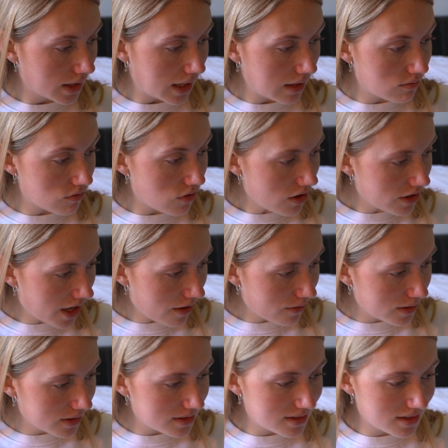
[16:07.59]
And Rocco
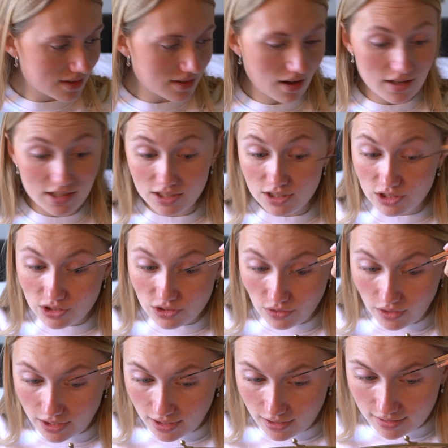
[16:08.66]
has decided to
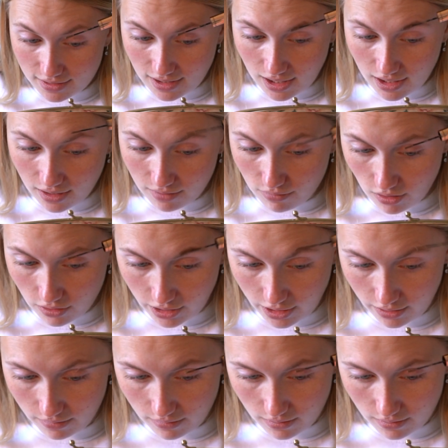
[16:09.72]
join us. Hello Rocco.